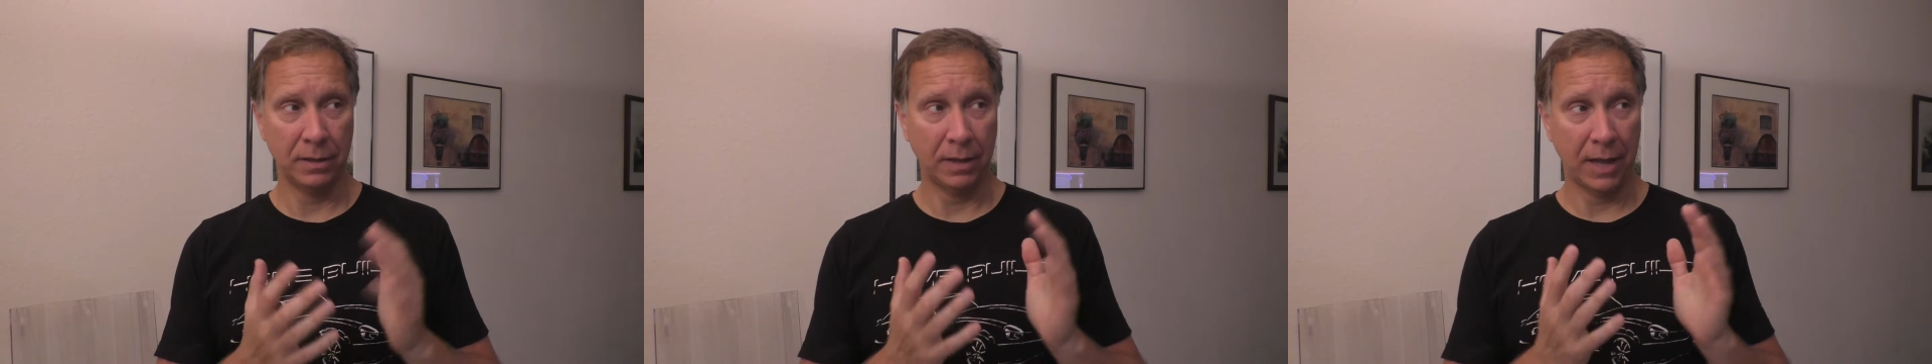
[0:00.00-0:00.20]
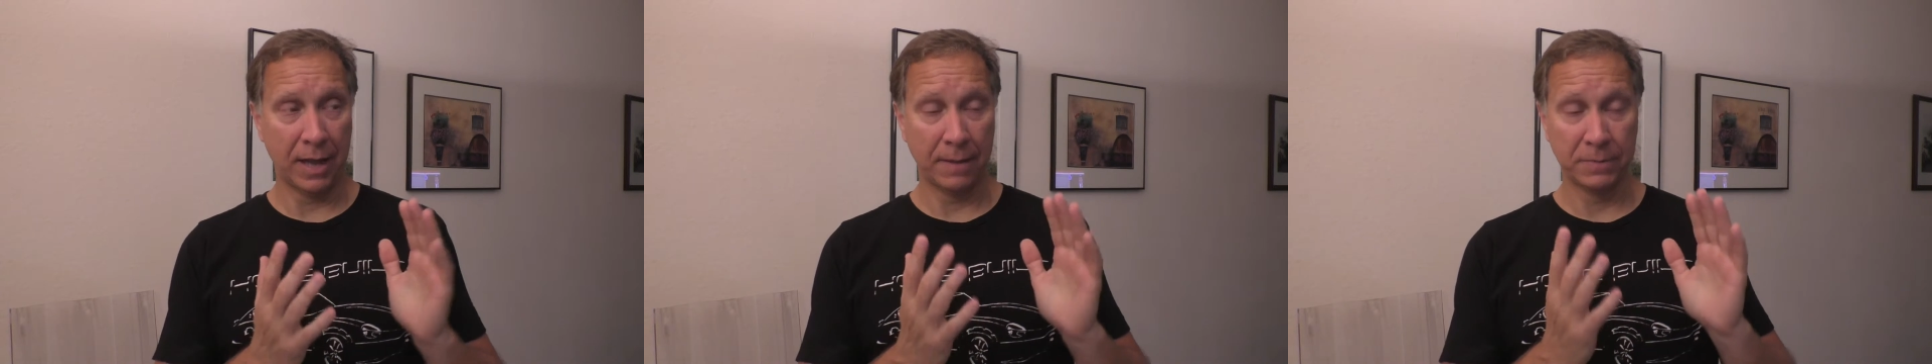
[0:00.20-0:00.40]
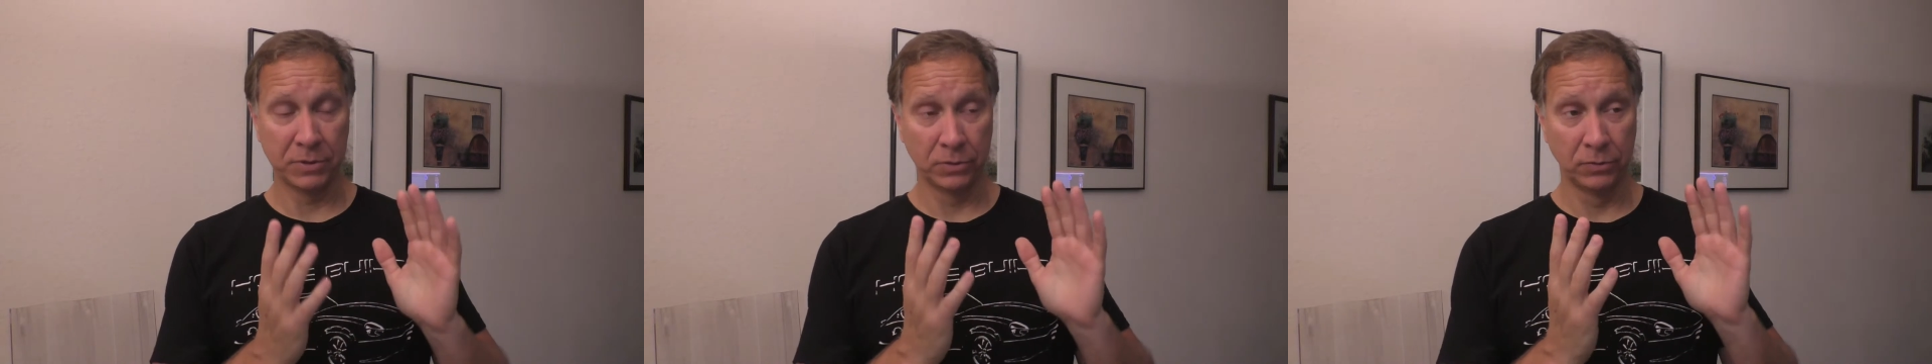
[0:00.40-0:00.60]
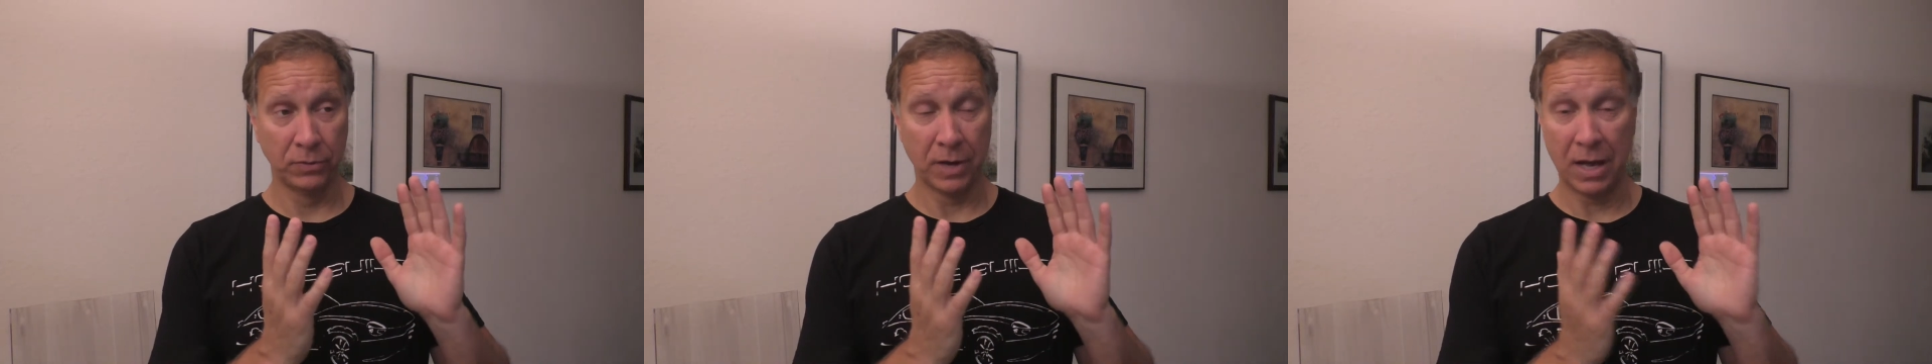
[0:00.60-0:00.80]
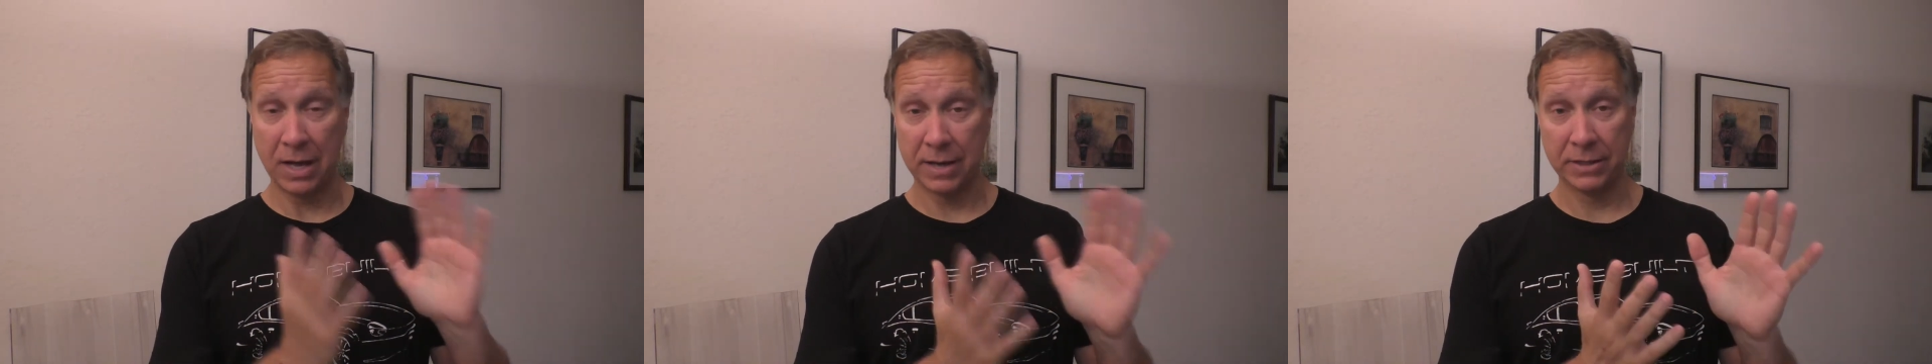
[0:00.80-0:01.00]
the absolute
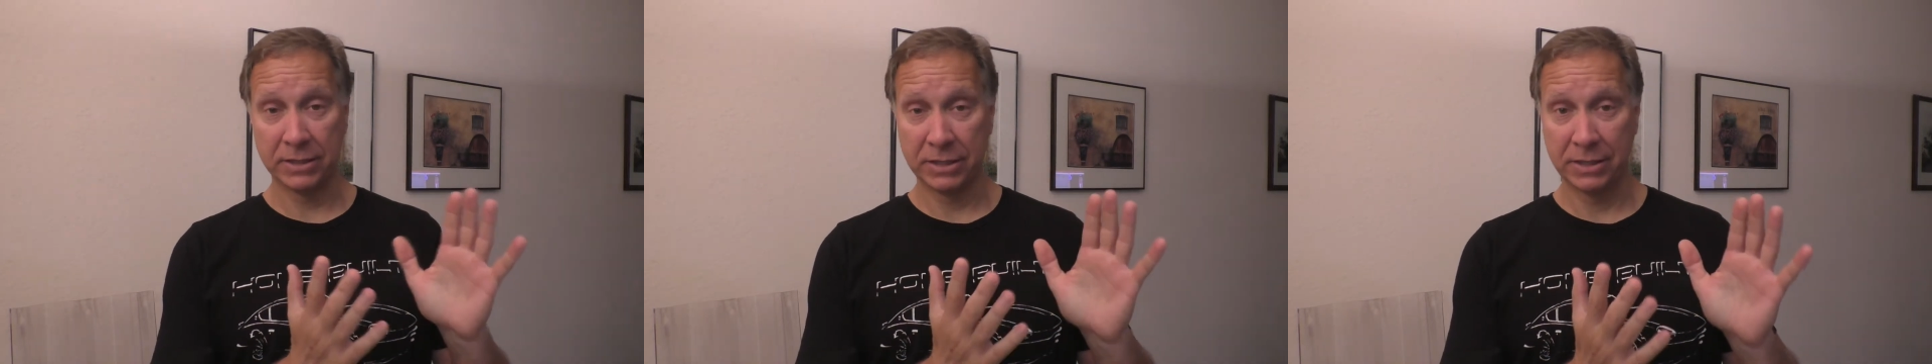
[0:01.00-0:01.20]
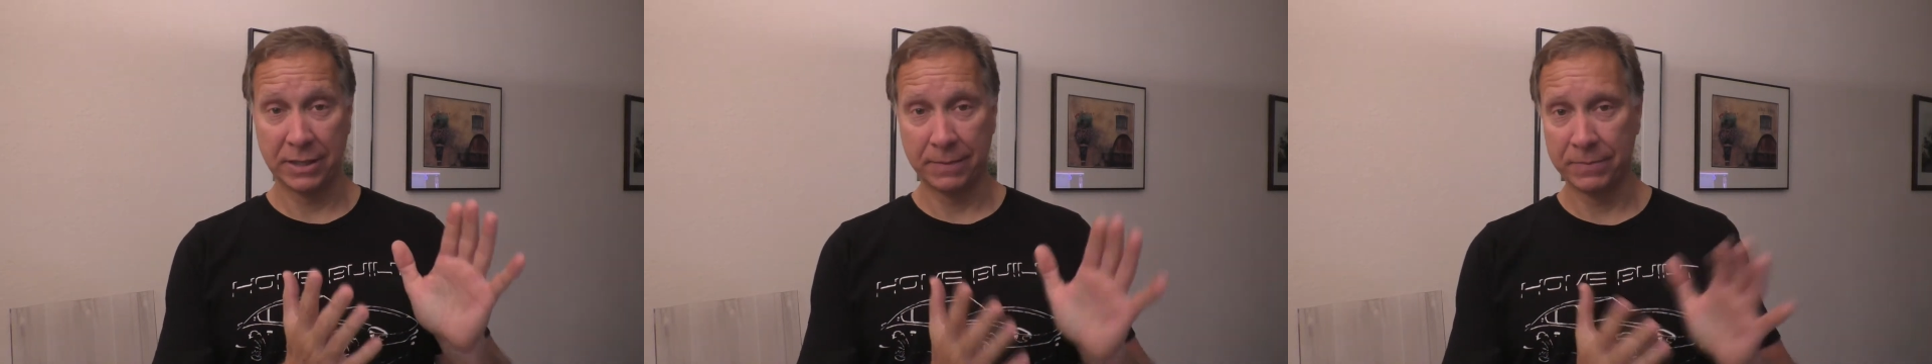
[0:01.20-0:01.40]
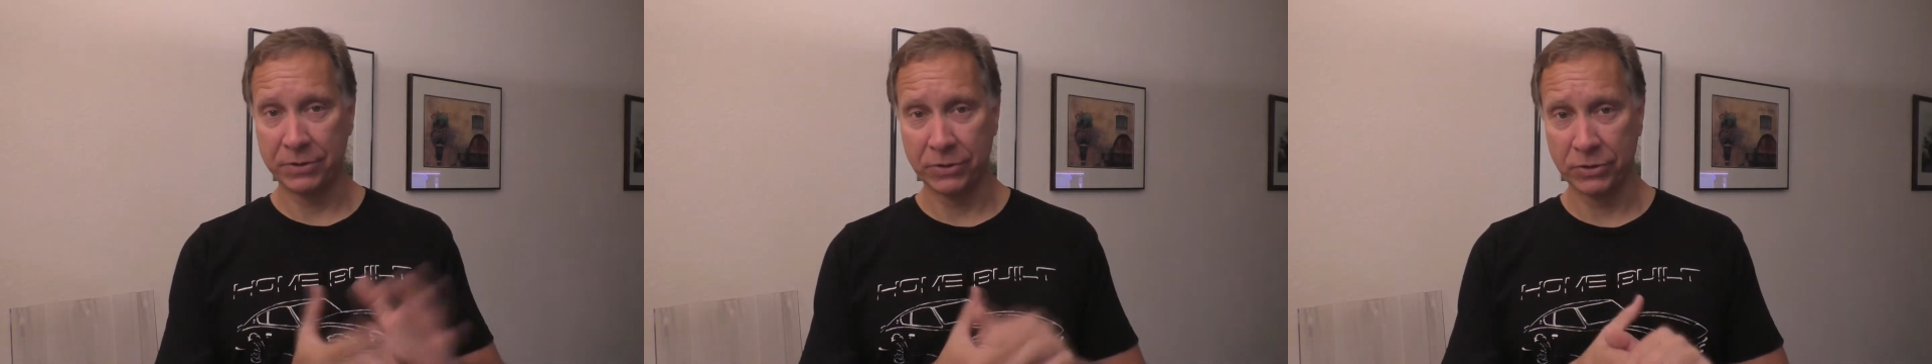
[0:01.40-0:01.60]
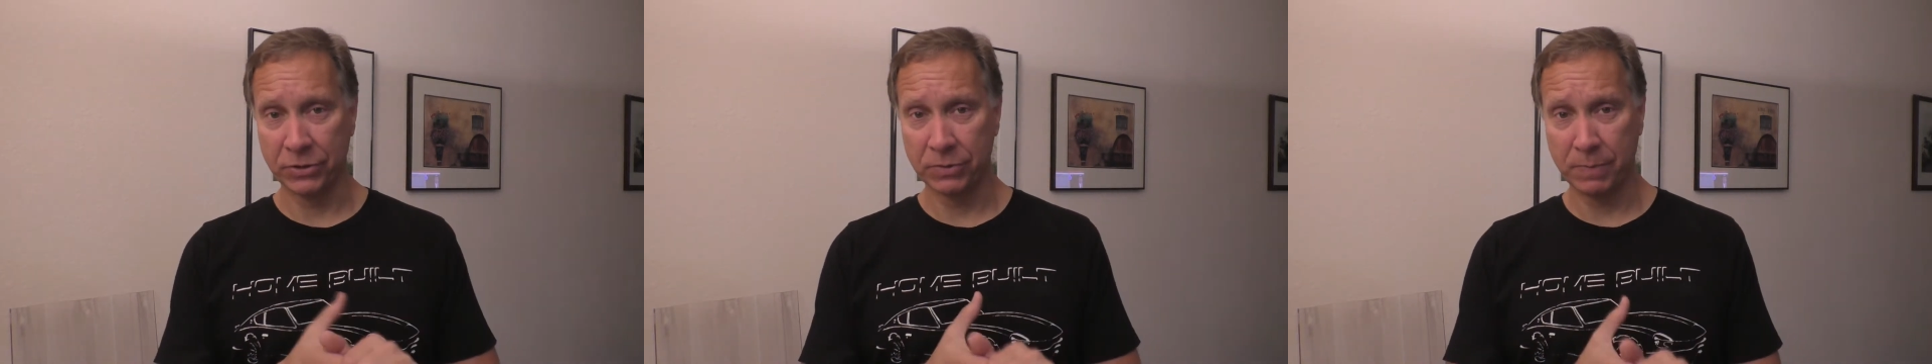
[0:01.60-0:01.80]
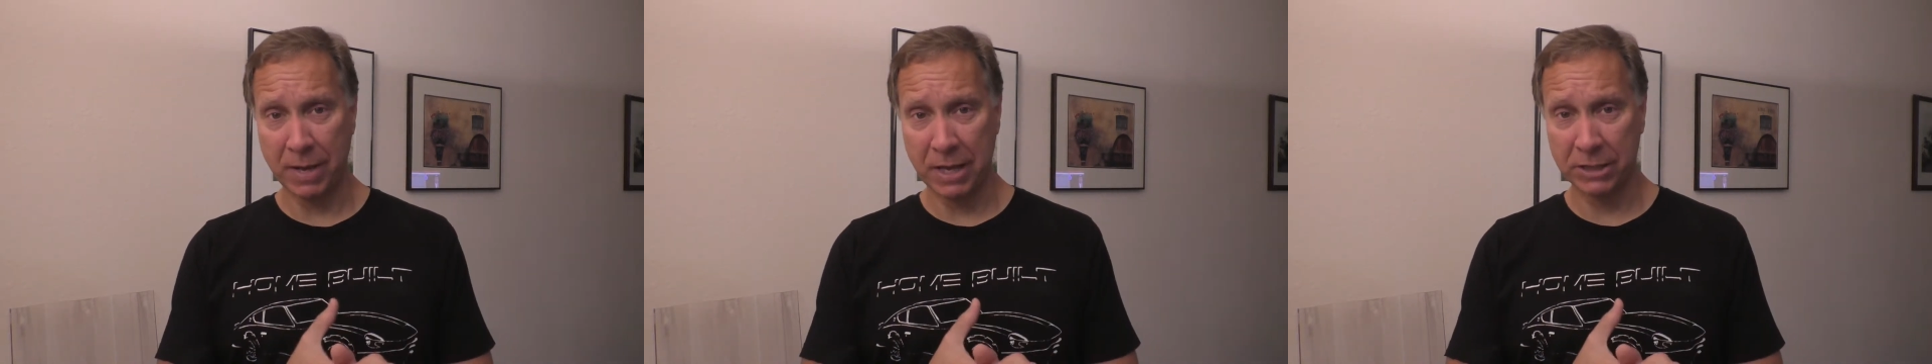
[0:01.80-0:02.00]
hottest
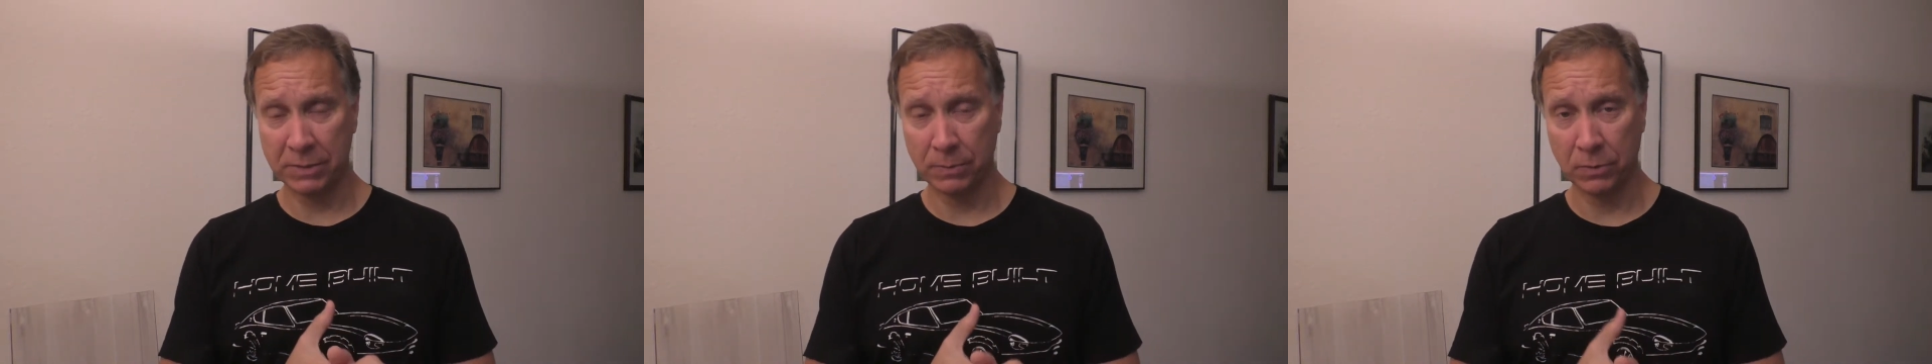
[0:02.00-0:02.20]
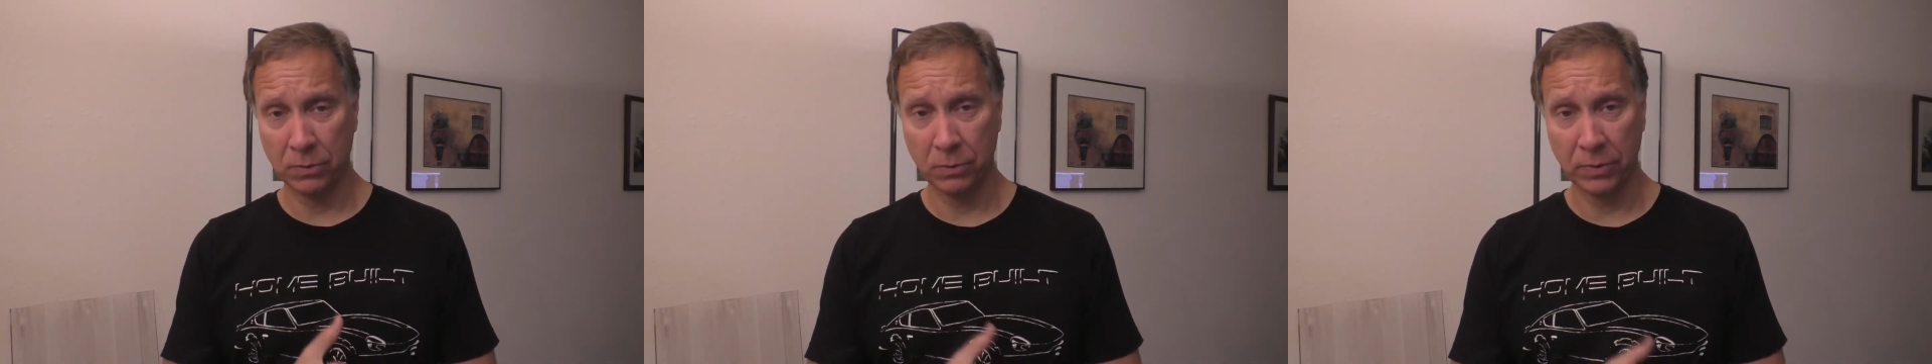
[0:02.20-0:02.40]
temperatures possible